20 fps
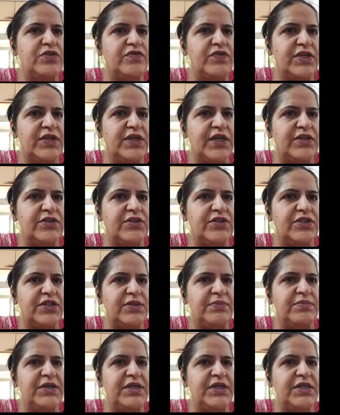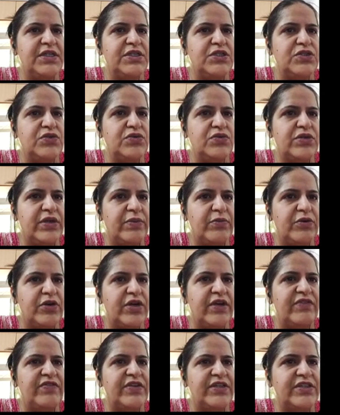a country begins the
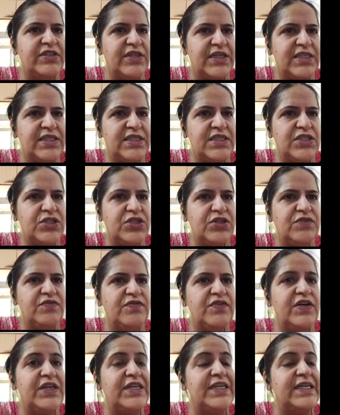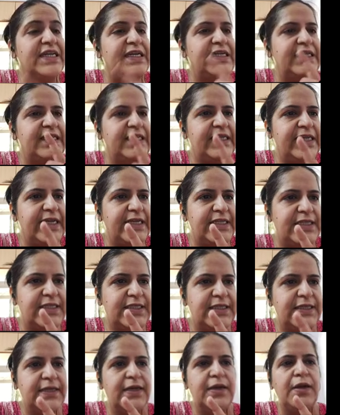demographic transition, fertility rates,
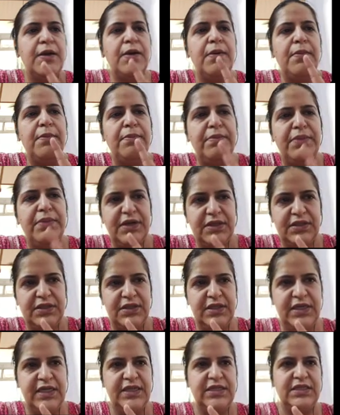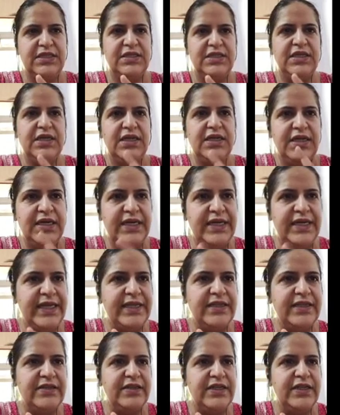birth rates,
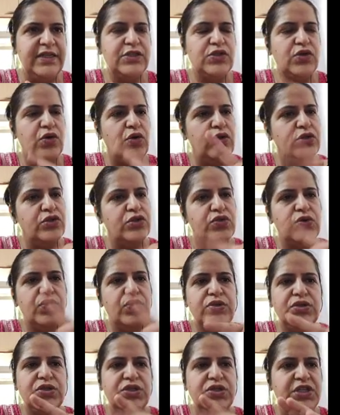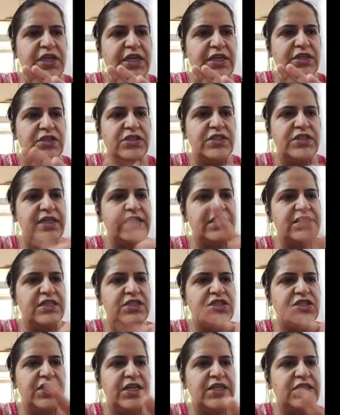death rates also change. There is a
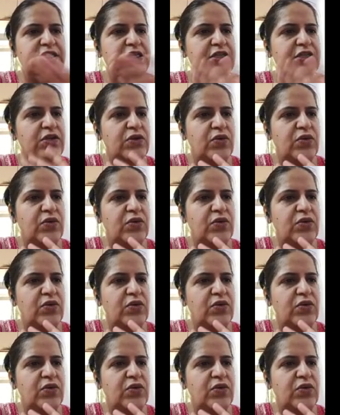change in